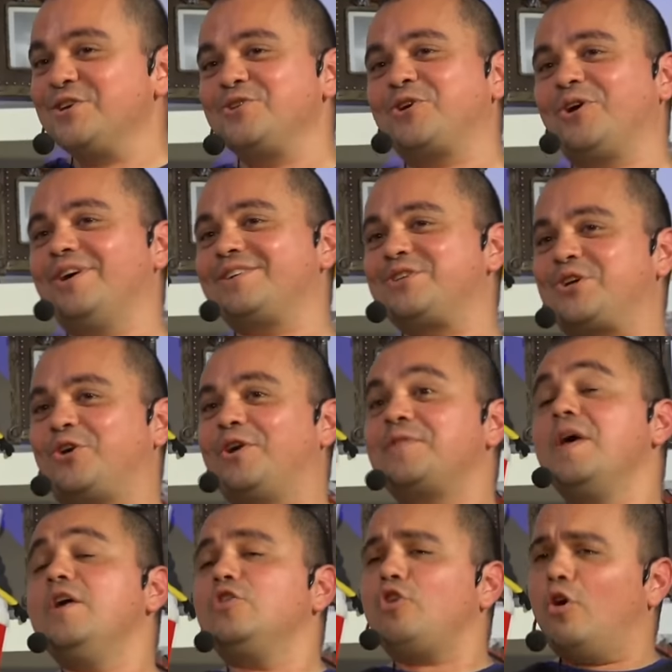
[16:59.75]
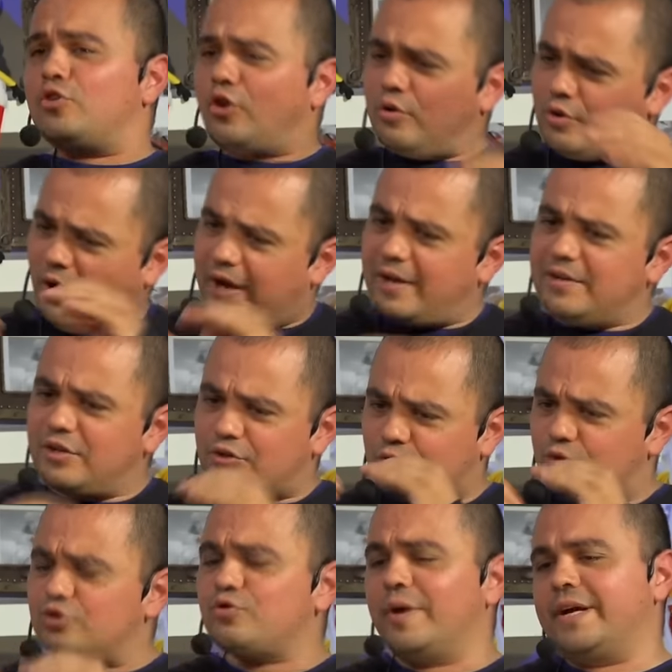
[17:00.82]
you could, you could. No, no, no. You,
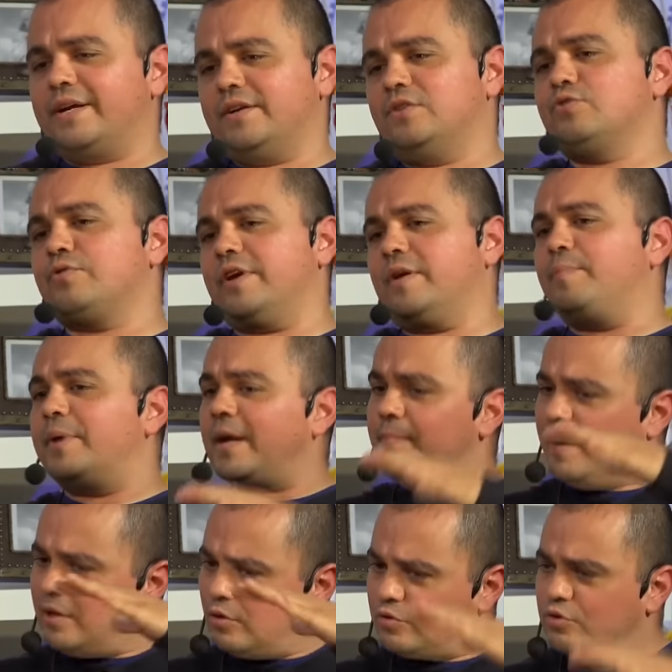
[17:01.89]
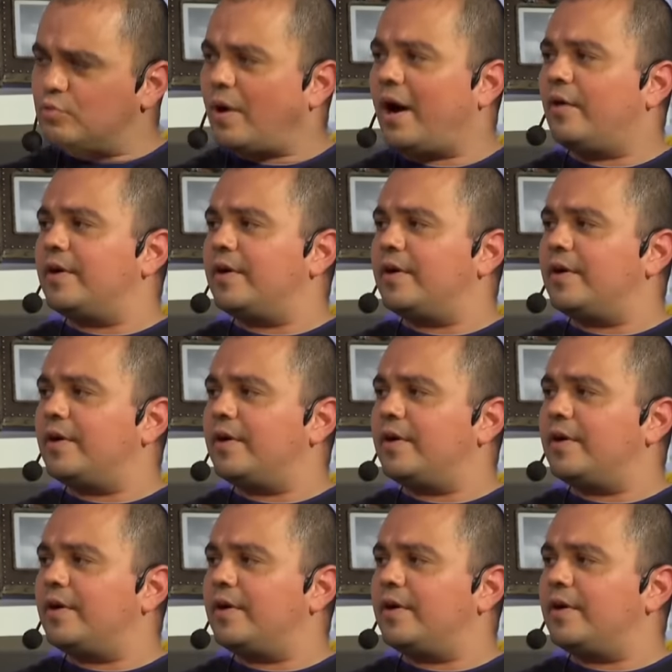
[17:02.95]
you drink it, you drink it, but it mellows oh, okay, you out.